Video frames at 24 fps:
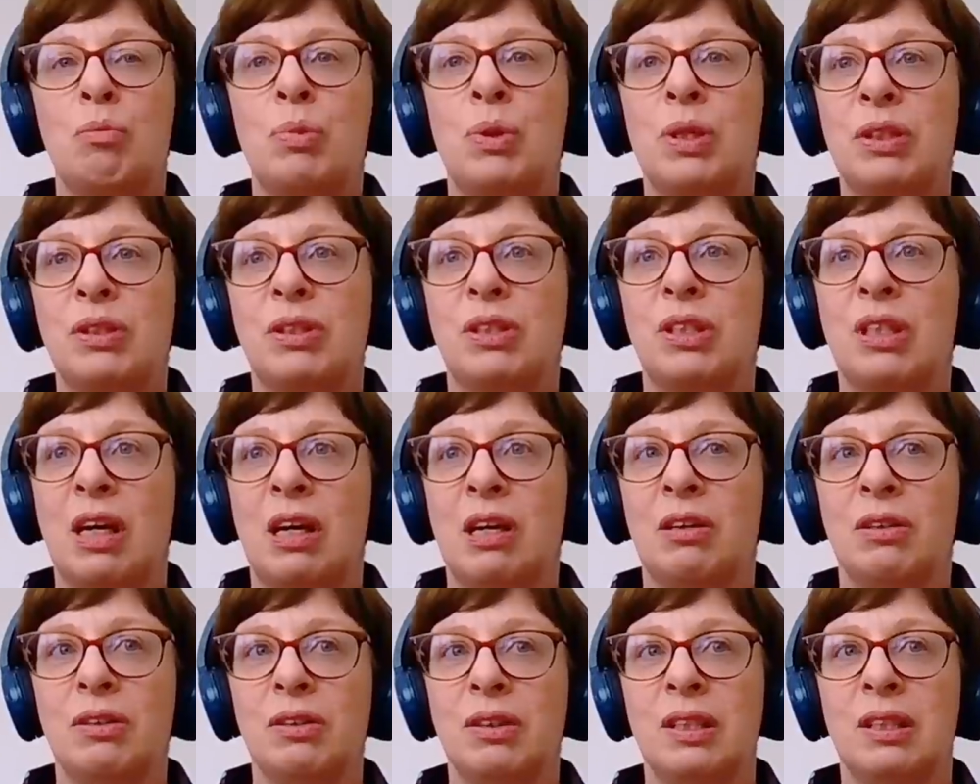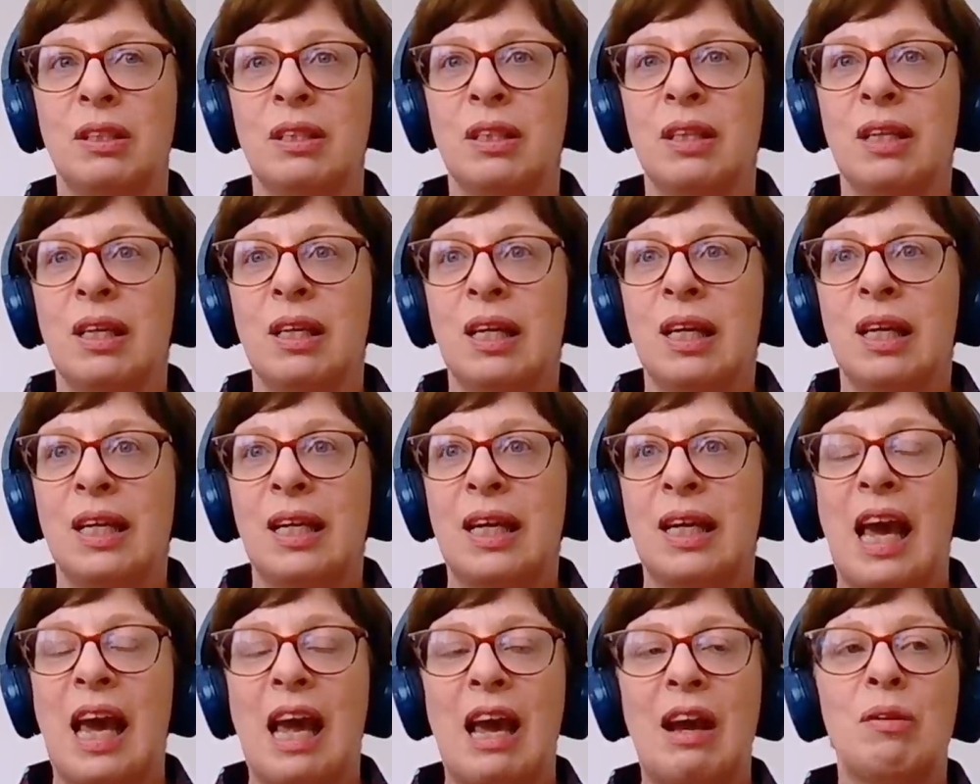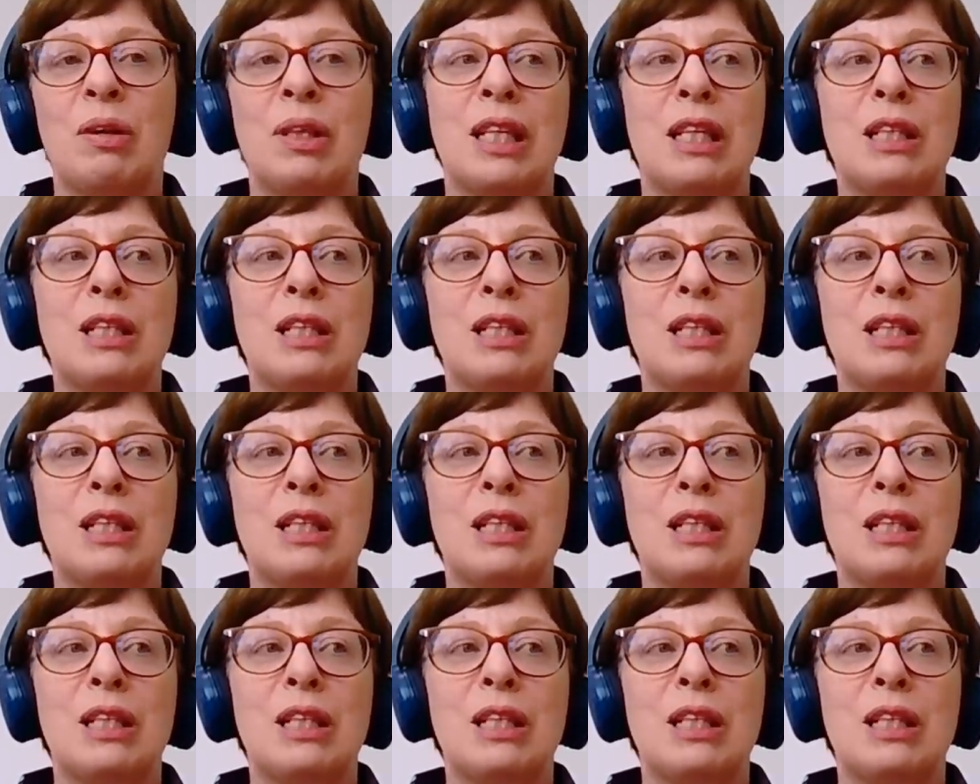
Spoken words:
with child care.